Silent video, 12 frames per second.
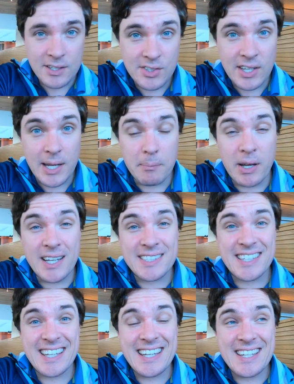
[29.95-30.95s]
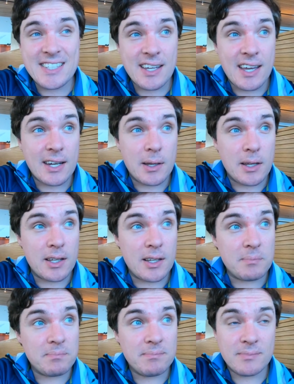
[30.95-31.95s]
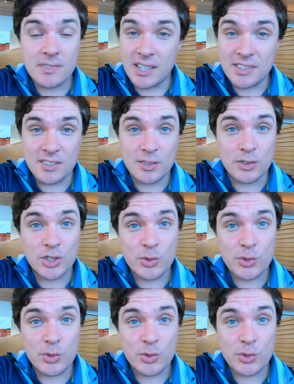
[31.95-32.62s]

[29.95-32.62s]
I'm just getting a bite to eat and a nice little